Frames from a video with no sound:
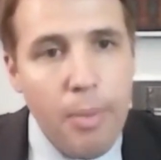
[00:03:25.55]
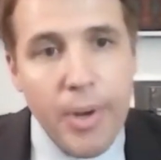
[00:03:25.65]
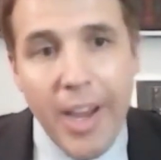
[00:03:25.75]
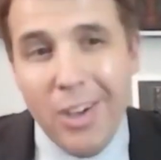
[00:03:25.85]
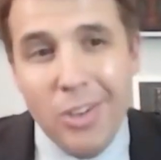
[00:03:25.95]

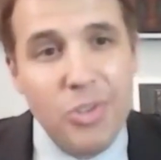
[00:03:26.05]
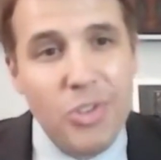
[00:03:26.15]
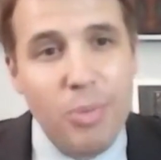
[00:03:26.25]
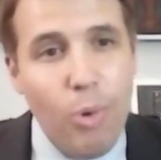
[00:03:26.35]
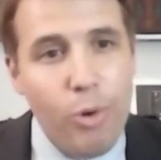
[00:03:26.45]
But I also
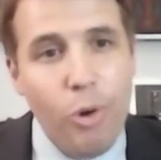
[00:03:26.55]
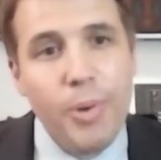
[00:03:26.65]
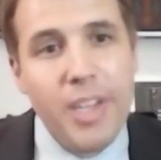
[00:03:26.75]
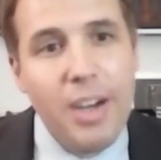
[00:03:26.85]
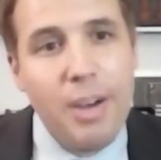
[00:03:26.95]
support
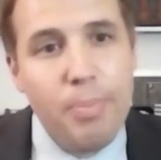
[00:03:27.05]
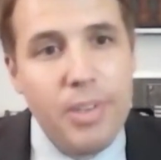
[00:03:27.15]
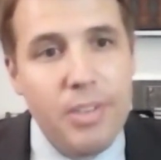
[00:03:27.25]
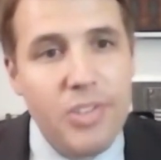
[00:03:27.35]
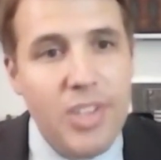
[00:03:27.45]
opening up
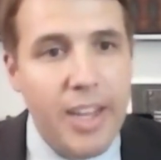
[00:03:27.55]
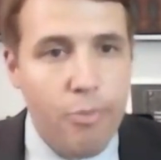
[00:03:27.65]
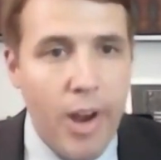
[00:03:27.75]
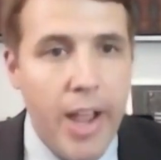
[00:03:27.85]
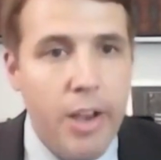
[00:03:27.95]
a second
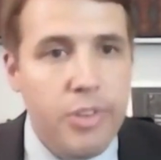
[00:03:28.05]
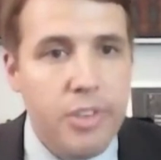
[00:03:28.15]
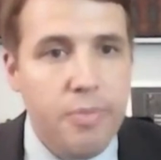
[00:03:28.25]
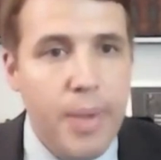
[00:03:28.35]
round of